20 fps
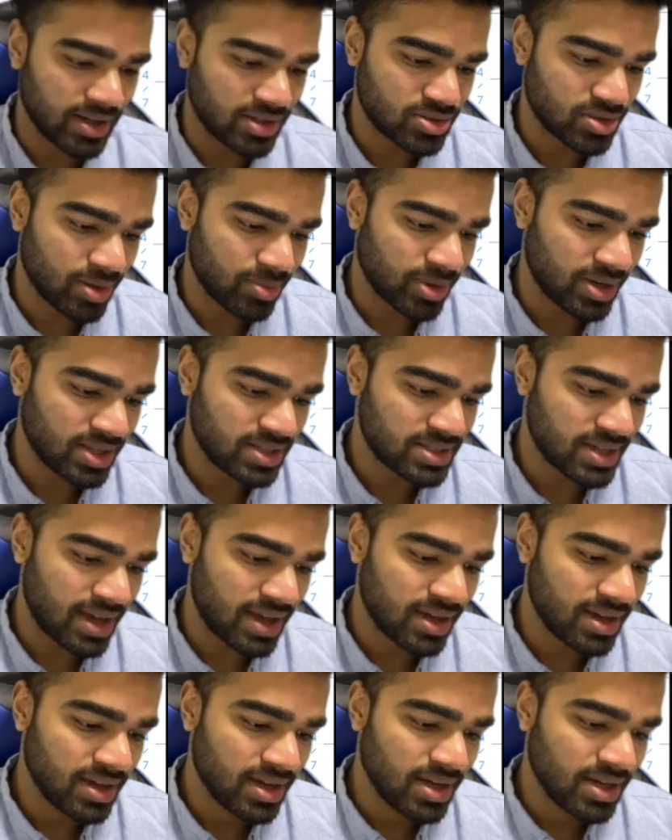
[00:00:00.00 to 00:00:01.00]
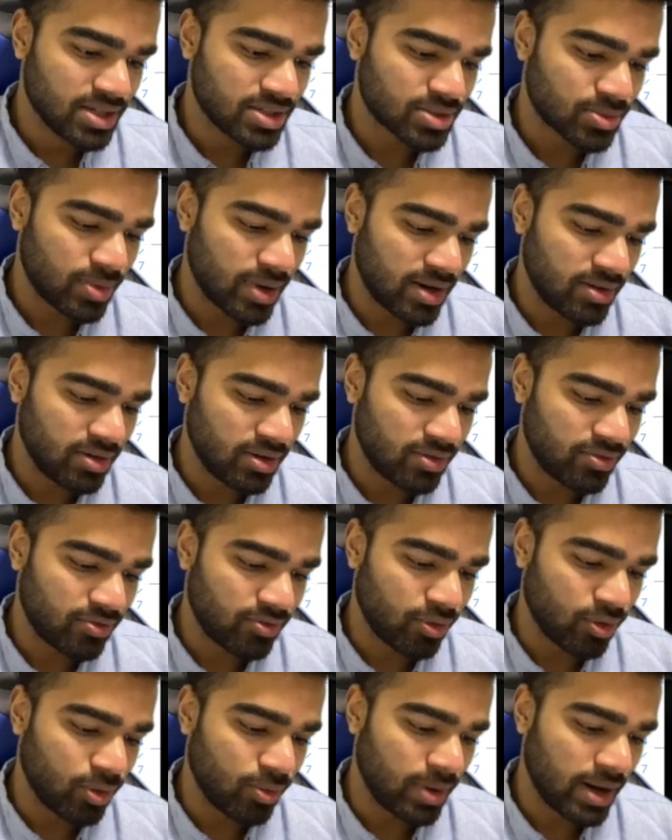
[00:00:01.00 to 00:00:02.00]
So I'm going to say square root
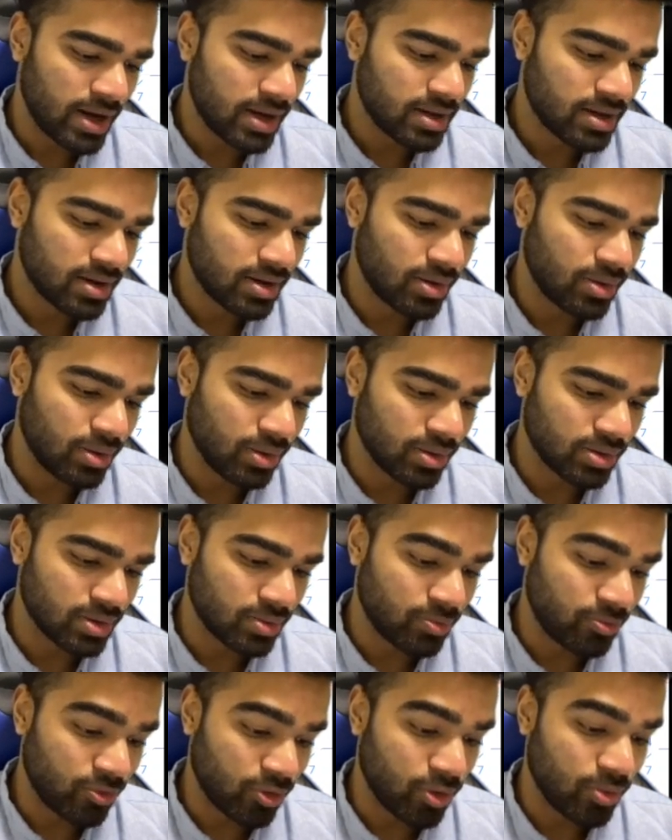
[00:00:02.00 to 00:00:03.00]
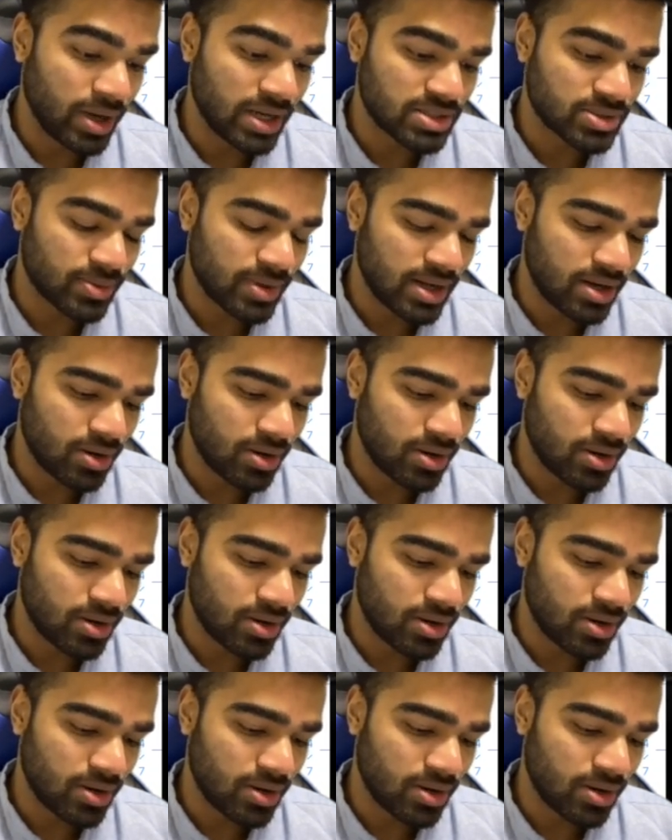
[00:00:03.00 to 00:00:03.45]
4y squared,